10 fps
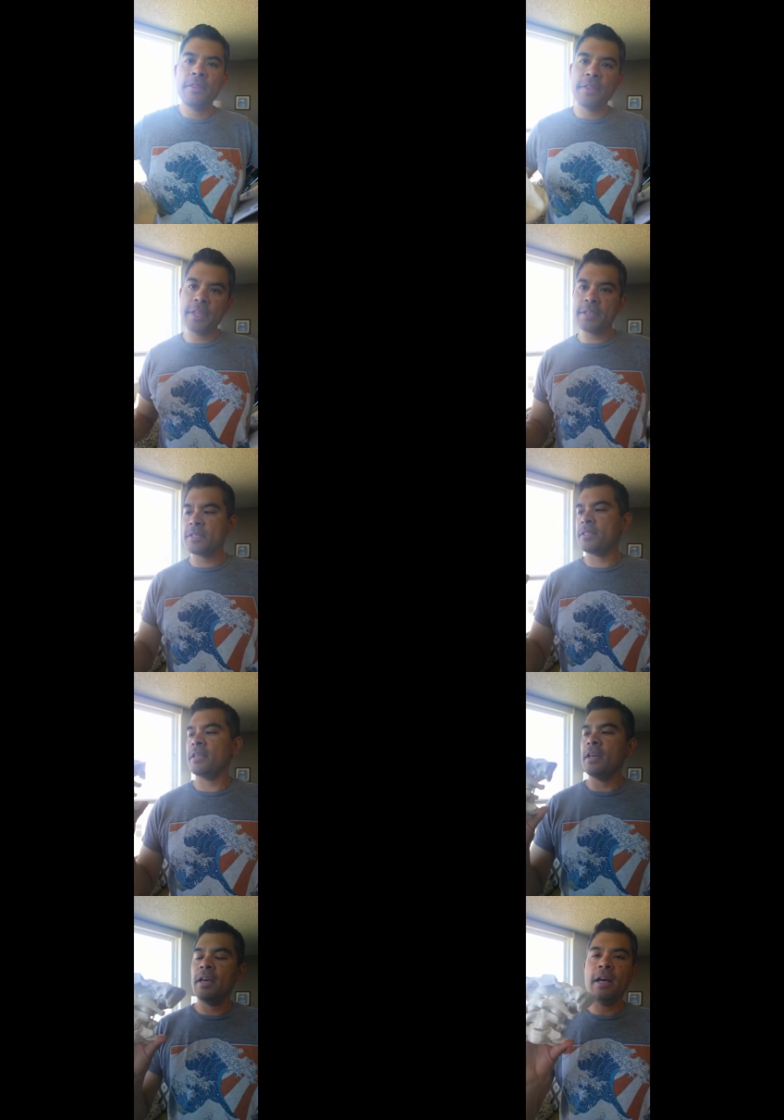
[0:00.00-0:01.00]

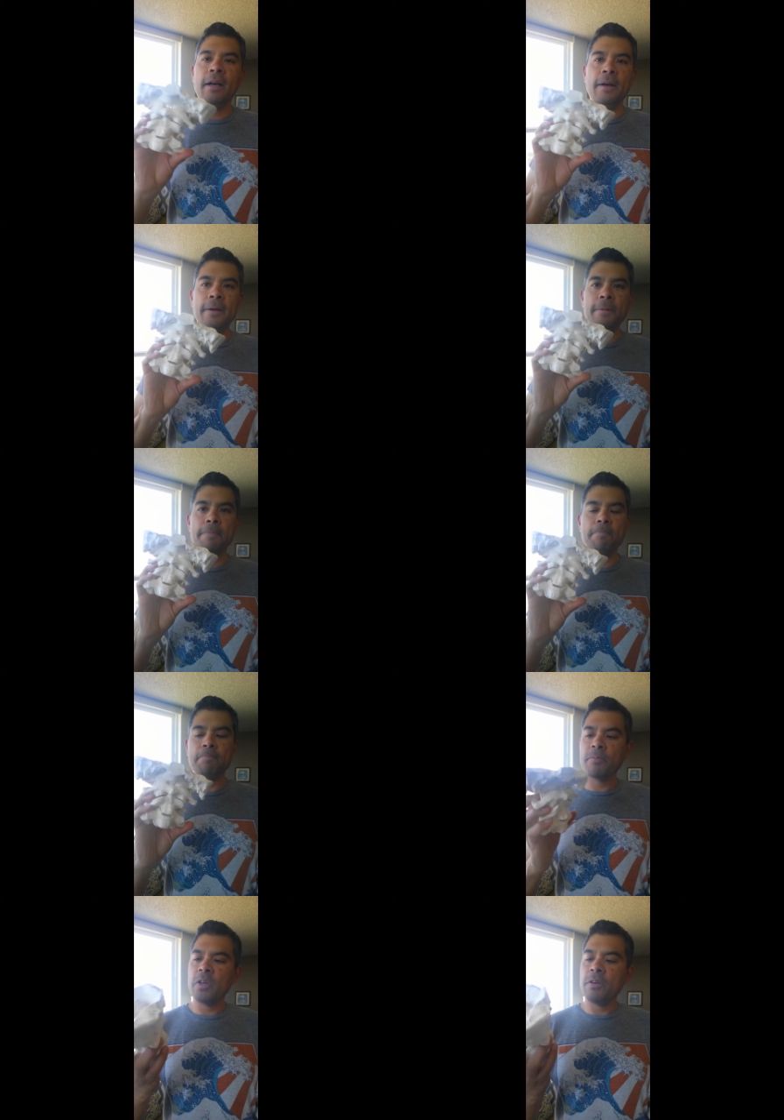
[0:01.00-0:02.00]
this
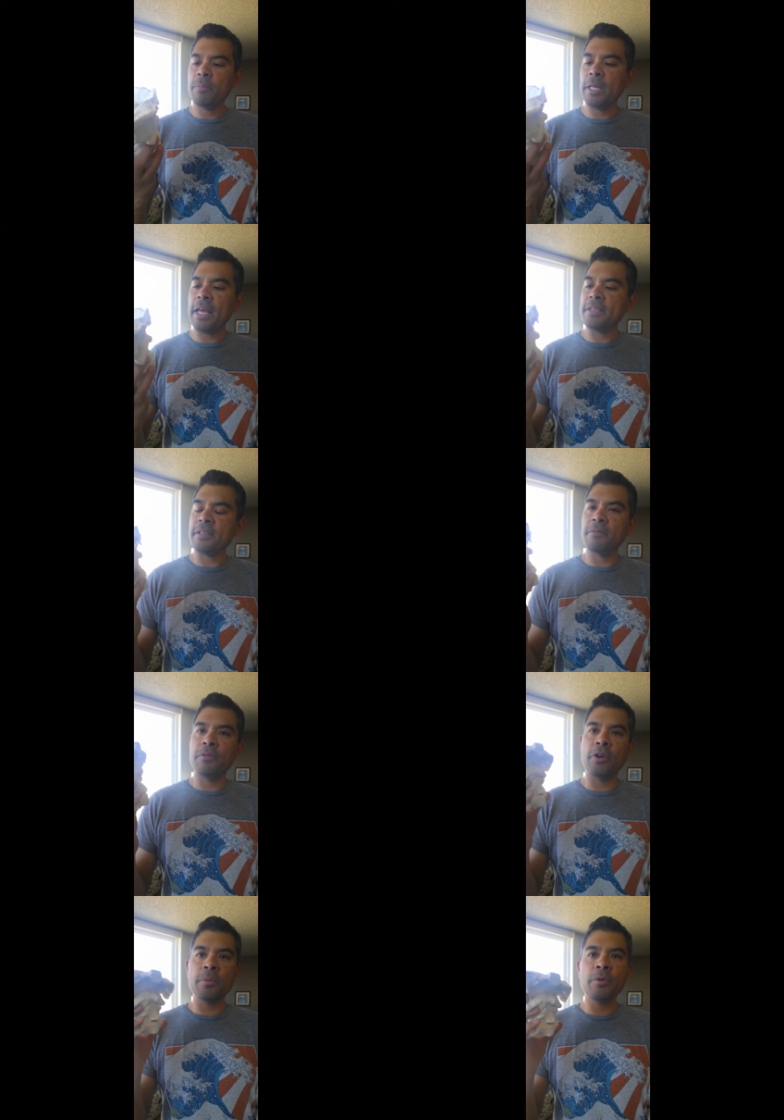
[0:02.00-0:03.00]
um, plastic
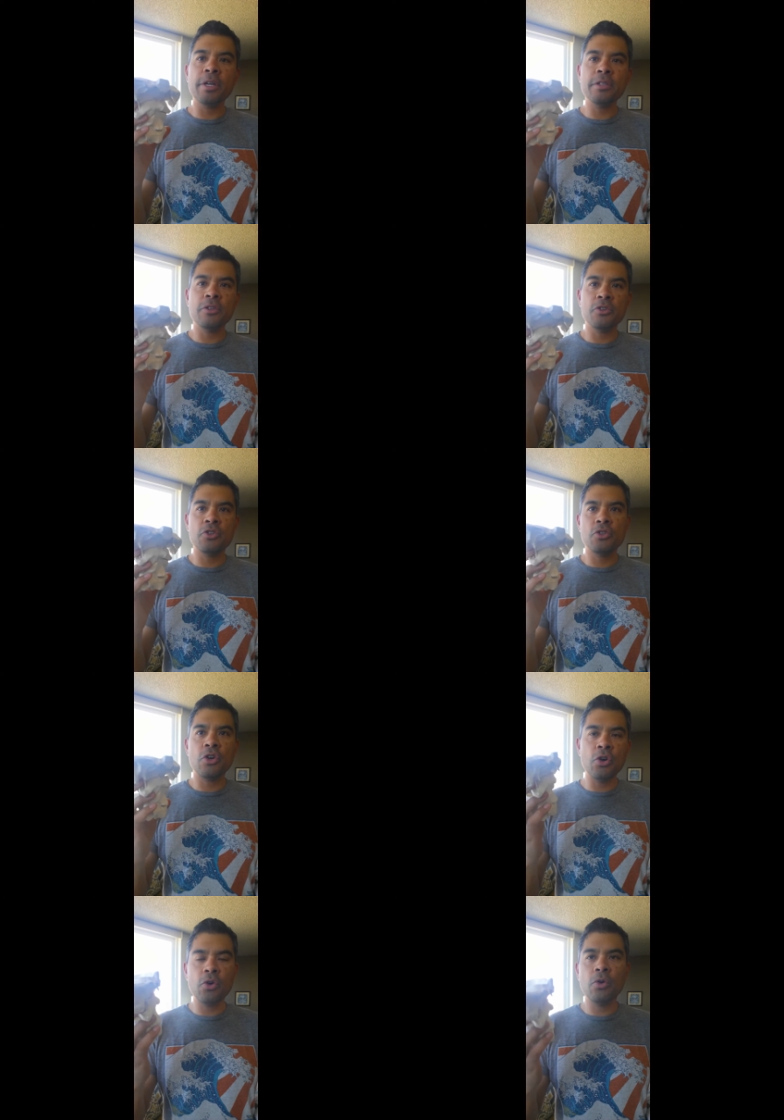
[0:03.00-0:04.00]
vertebra to
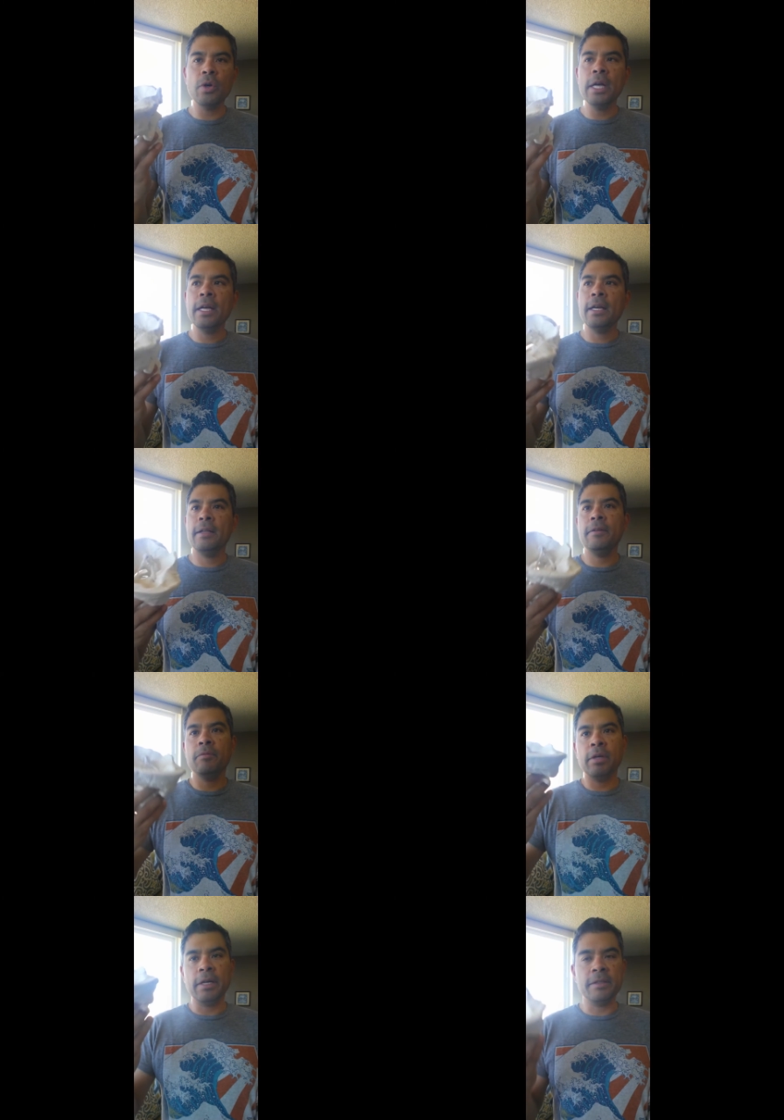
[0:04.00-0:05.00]
show
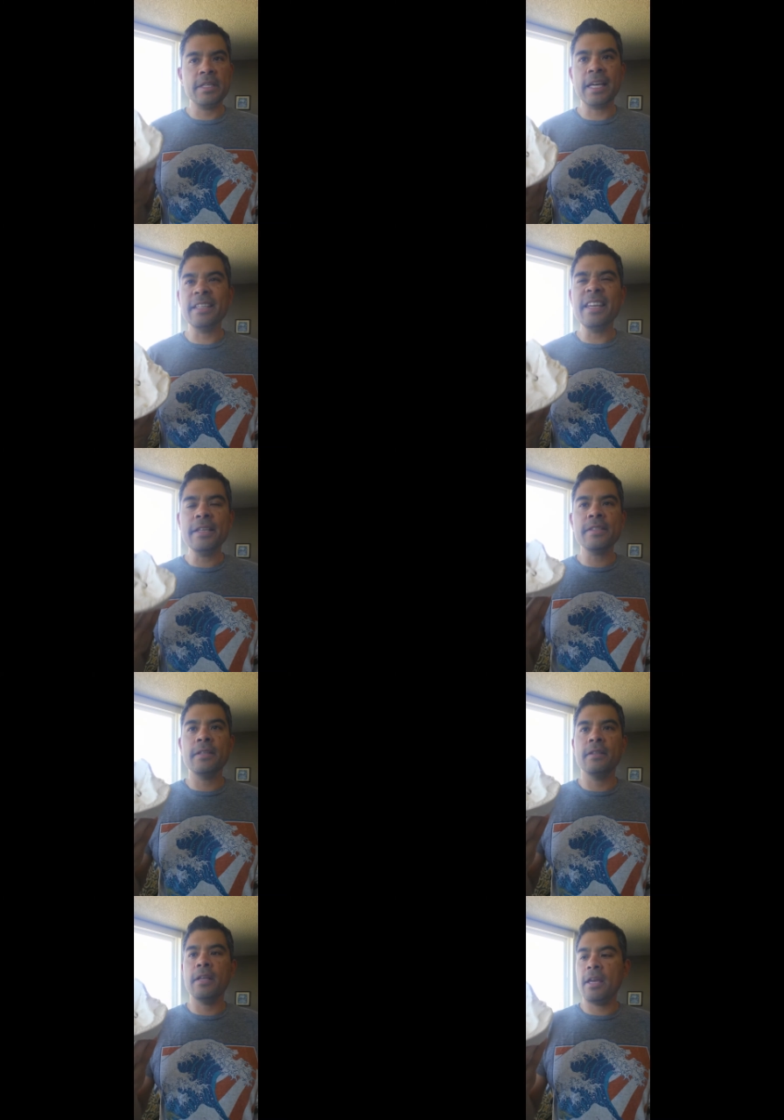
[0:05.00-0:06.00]
uh, techniques
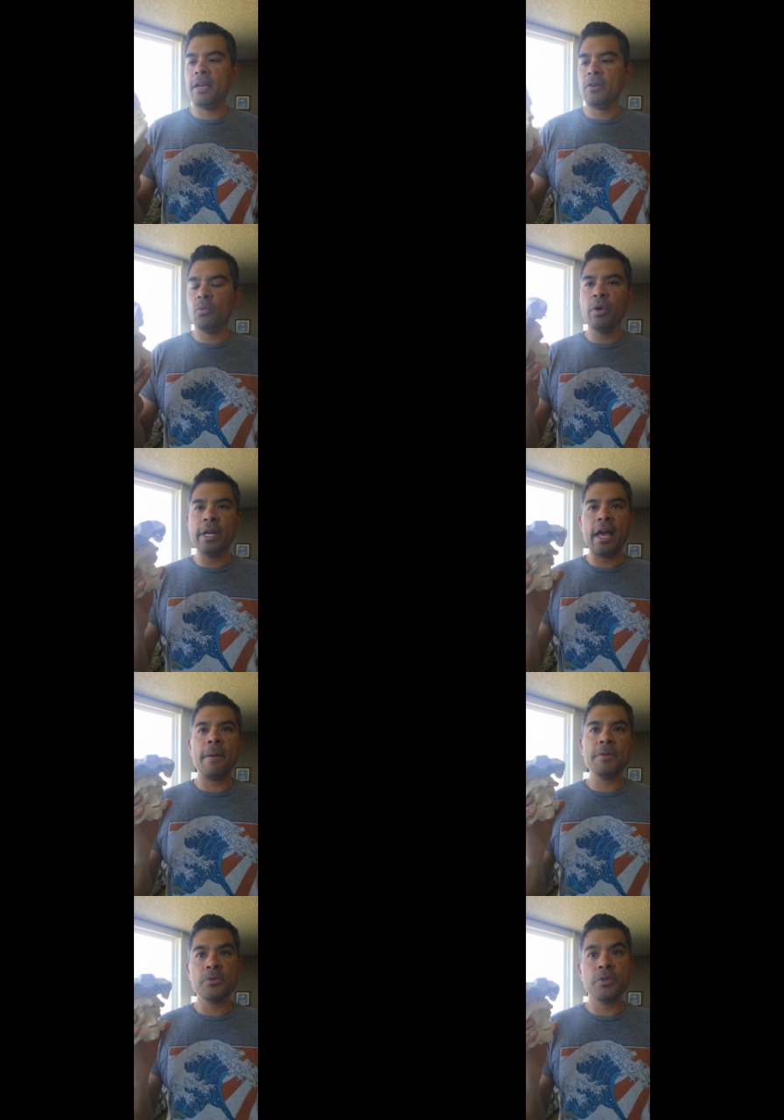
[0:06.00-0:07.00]
and, and what
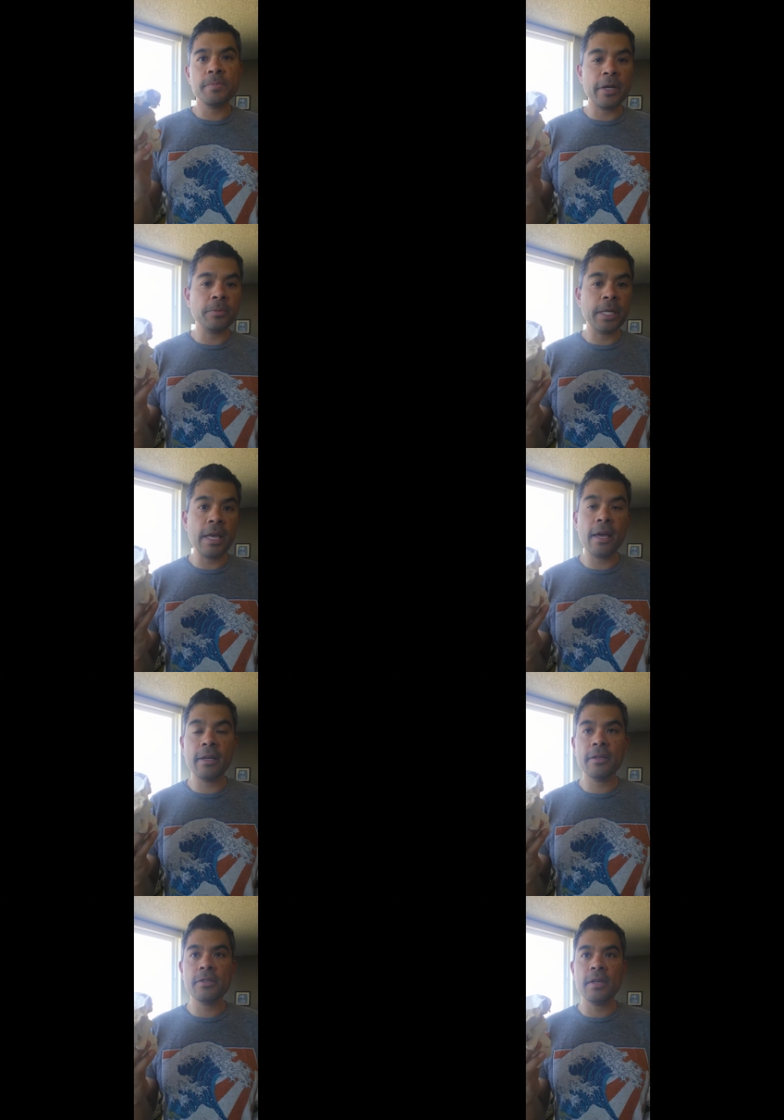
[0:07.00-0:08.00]
happens with spinal
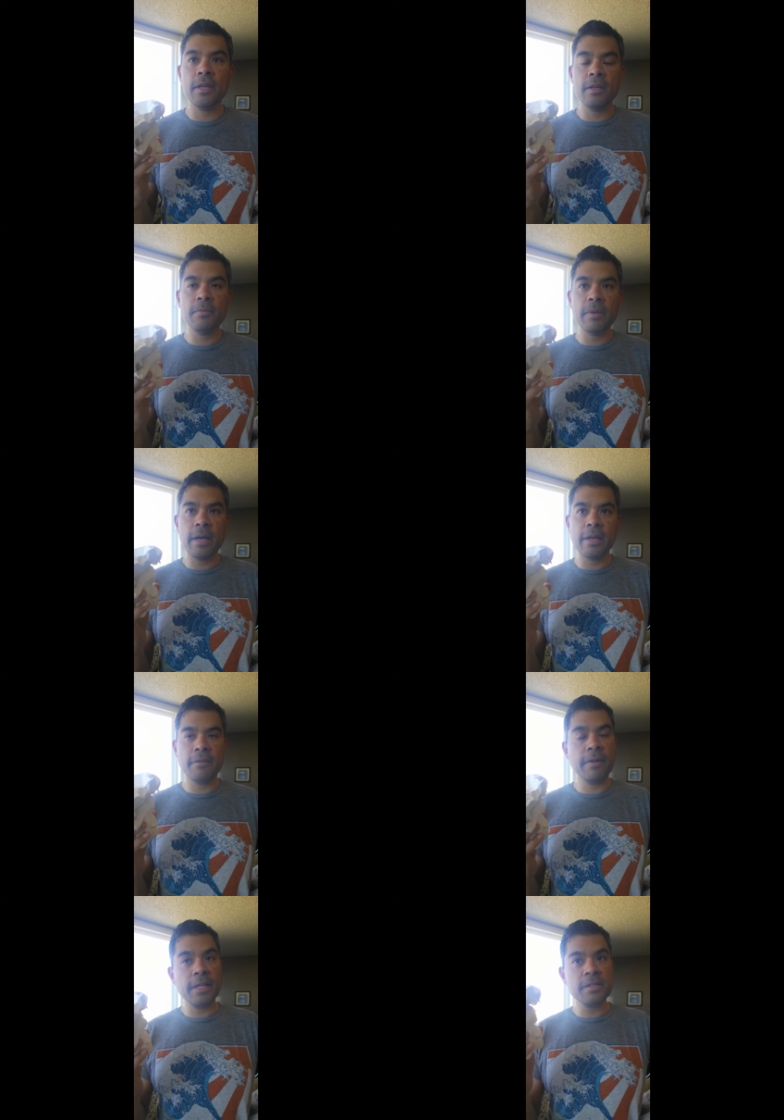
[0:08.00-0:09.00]
mechanics in my
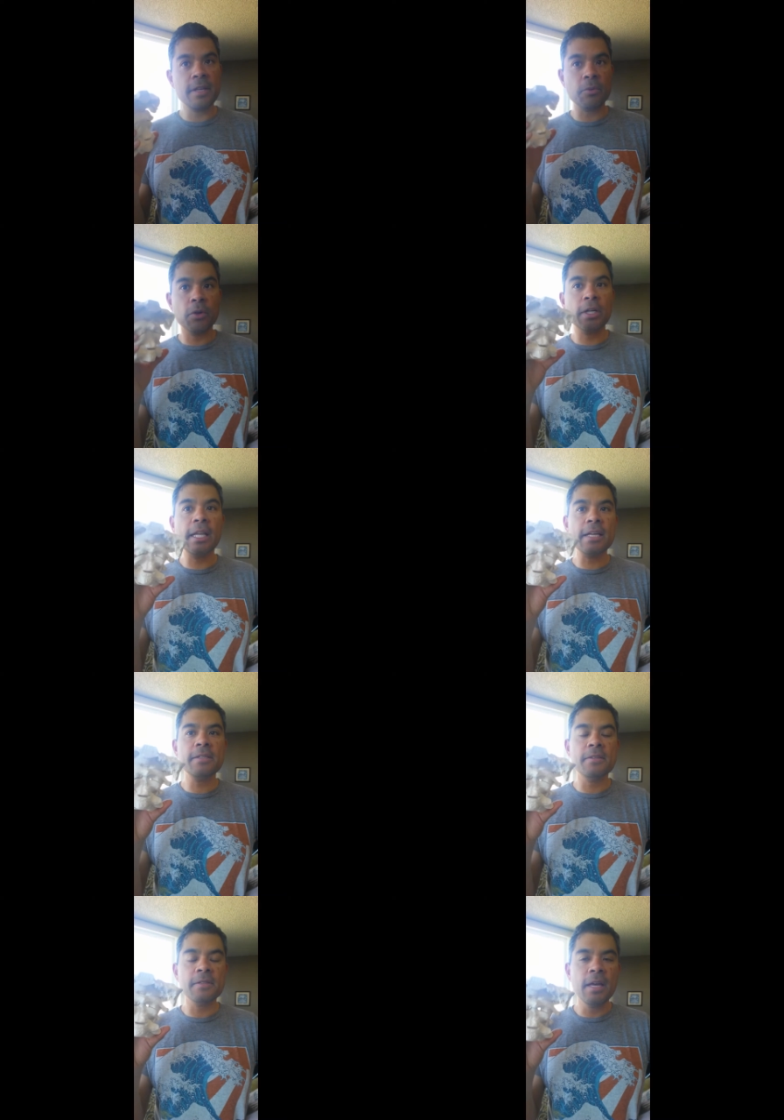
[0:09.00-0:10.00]
advanced work
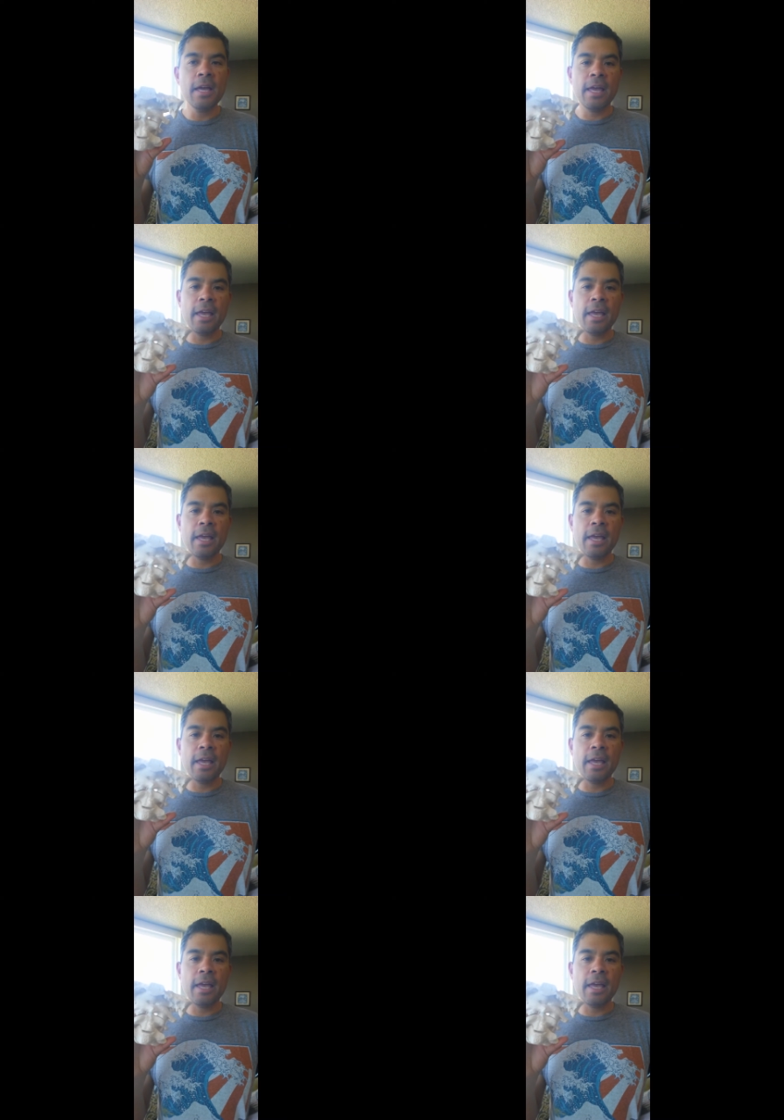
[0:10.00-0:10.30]
classes.